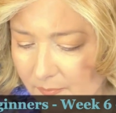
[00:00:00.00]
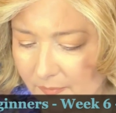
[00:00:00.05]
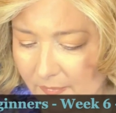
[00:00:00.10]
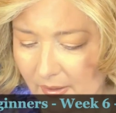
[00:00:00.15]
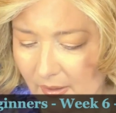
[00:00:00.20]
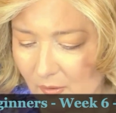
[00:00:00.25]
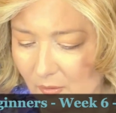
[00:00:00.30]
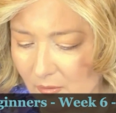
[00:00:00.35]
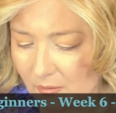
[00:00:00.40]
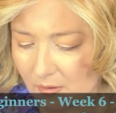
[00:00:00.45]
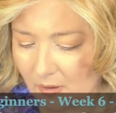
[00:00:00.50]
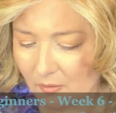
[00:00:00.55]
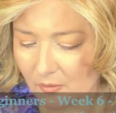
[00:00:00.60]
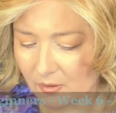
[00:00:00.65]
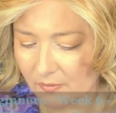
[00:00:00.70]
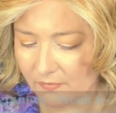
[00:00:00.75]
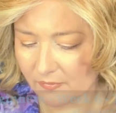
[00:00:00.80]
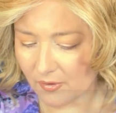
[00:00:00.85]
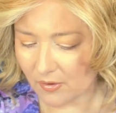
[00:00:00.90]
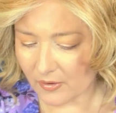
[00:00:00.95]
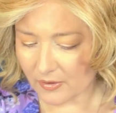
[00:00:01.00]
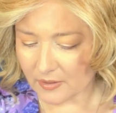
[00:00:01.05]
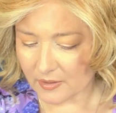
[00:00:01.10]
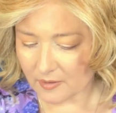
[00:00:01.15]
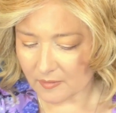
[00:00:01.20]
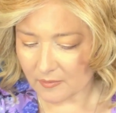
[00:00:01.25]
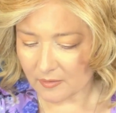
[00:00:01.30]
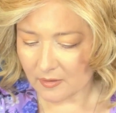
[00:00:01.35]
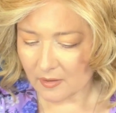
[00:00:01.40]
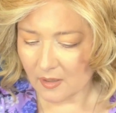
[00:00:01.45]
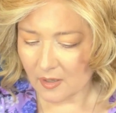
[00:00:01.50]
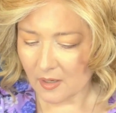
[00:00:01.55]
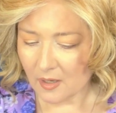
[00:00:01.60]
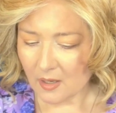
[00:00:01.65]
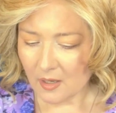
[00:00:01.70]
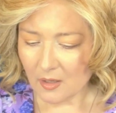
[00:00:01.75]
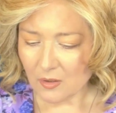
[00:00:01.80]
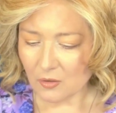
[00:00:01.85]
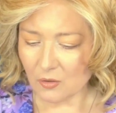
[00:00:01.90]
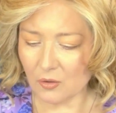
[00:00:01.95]
Hang on, I've got to find it.
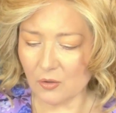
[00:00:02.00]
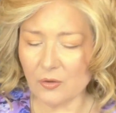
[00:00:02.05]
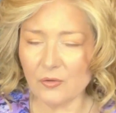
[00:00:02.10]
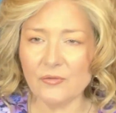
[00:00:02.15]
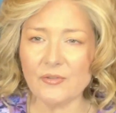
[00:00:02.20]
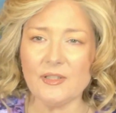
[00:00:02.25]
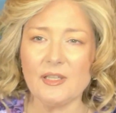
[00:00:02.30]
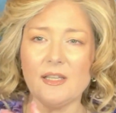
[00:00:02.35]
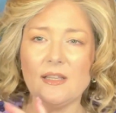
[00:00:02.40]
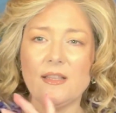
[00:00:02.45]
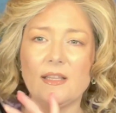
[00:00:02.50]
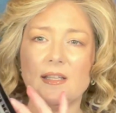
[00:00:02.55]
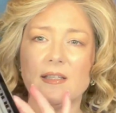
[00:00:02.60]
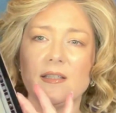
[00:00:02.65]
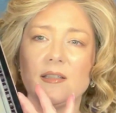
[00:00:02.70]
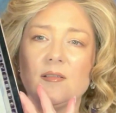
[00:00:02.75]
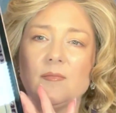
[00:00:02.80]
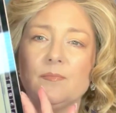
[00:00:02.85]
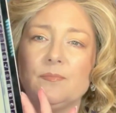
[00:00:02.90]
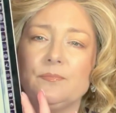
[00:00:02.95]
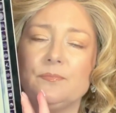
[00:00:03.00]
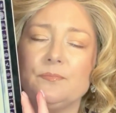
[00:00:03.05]
You've seen this,